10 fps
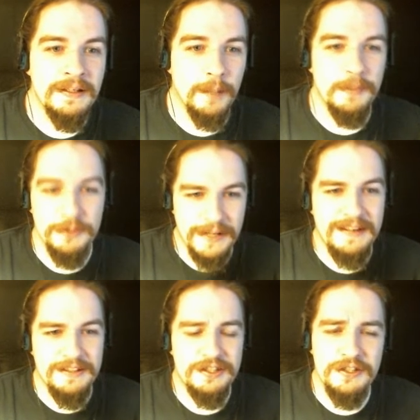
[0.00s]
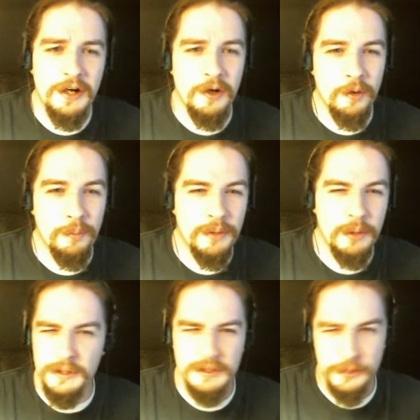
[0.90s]
I mean, you would add a slow, but it
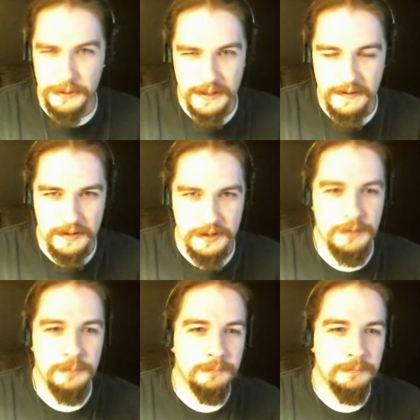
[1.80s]
wouldn't do anything to.